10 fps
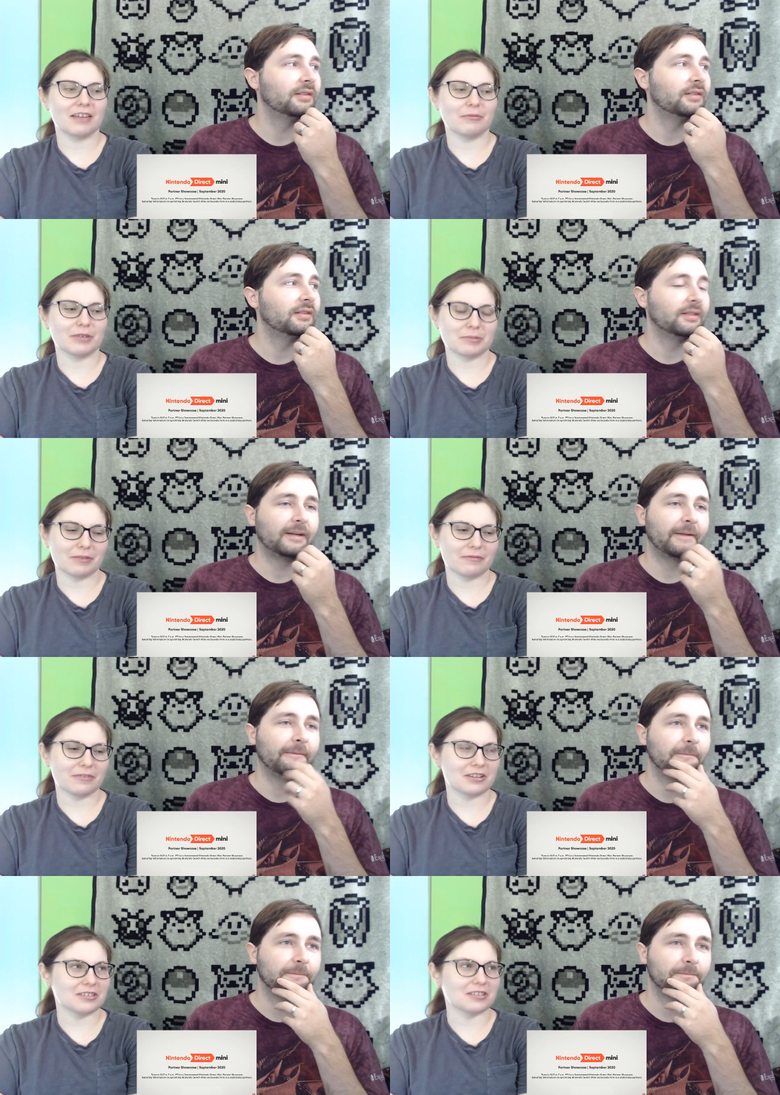Speaker 1: once we
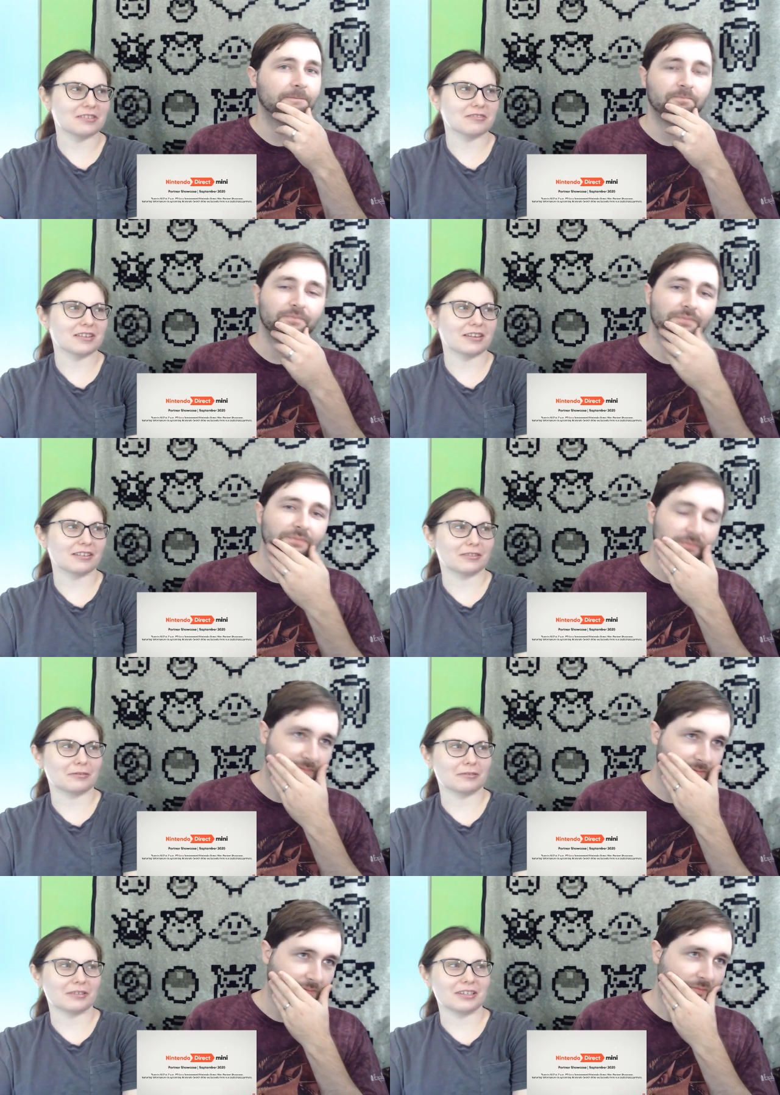finished Xenosaga
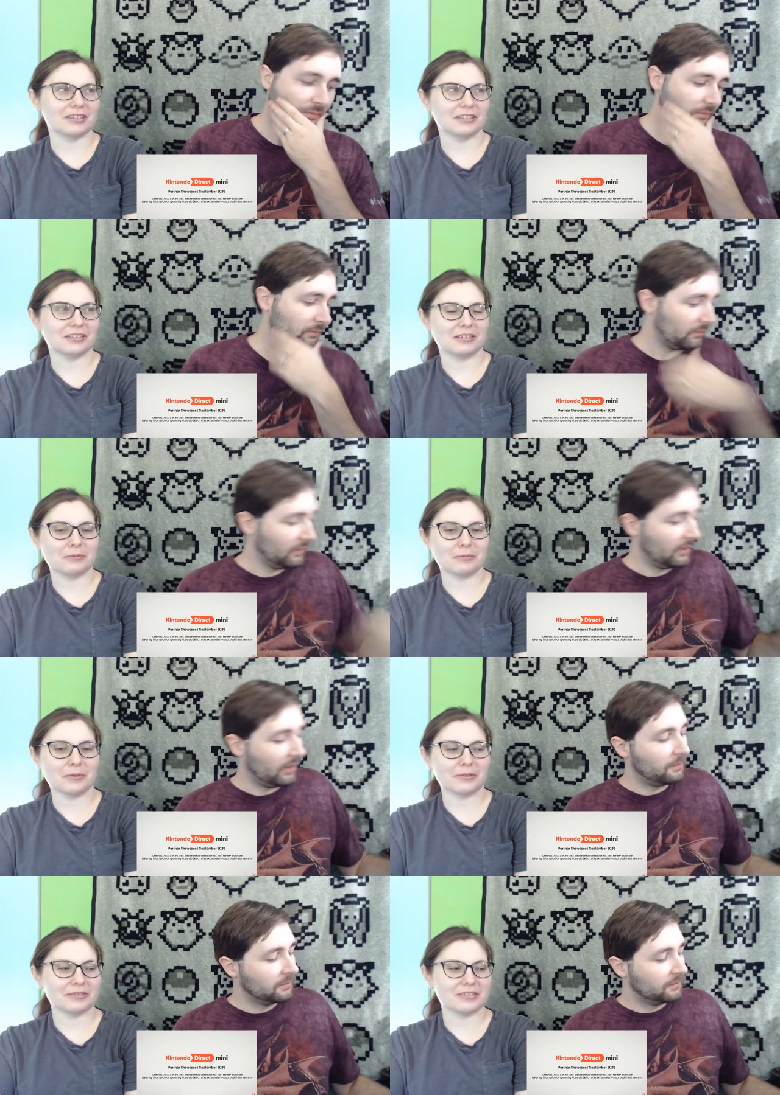3. It
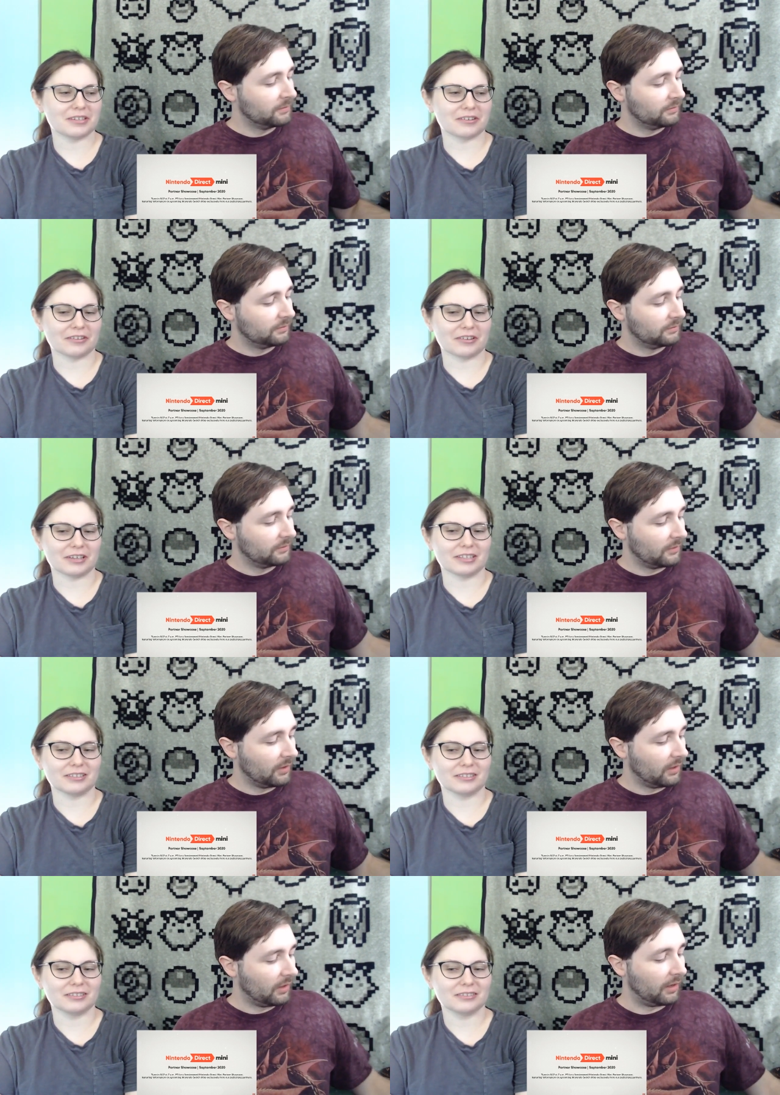won't turn on.
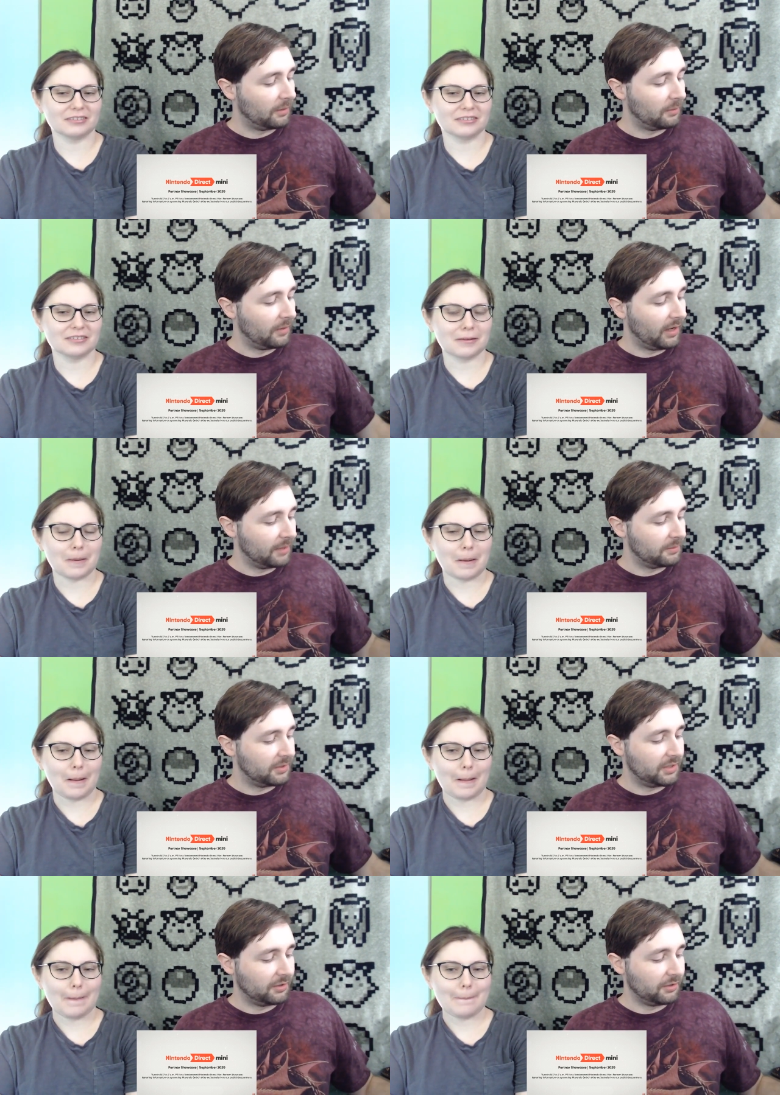I'm
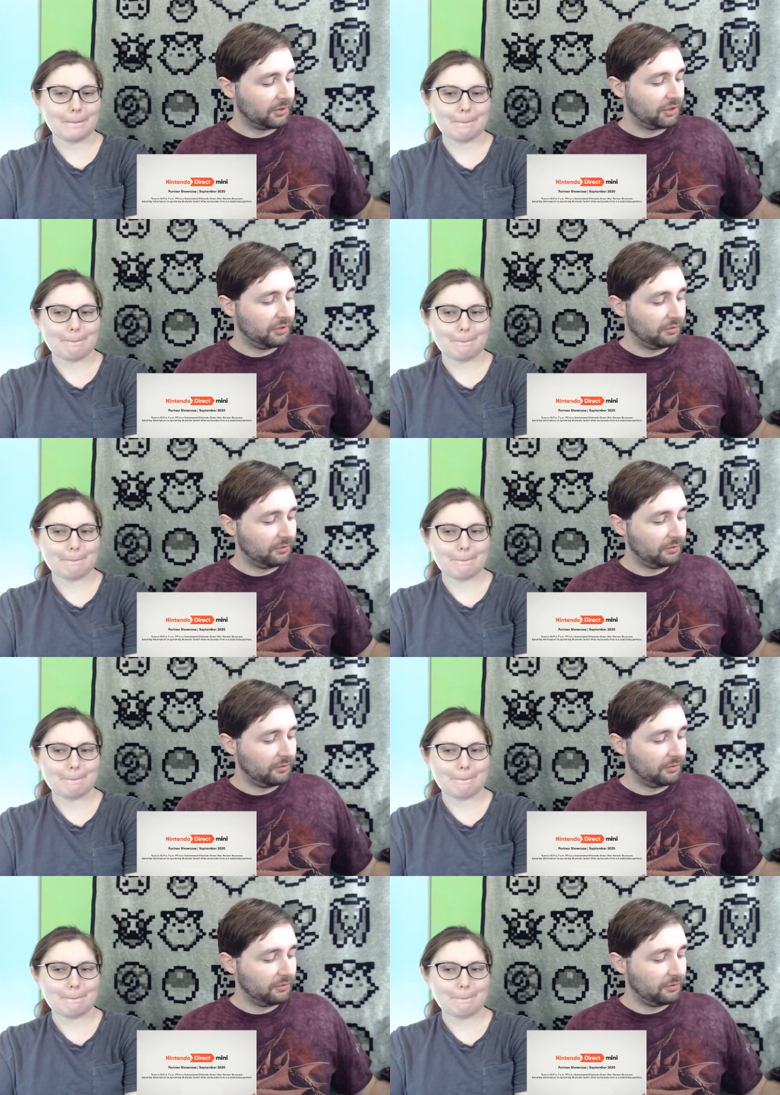still shooting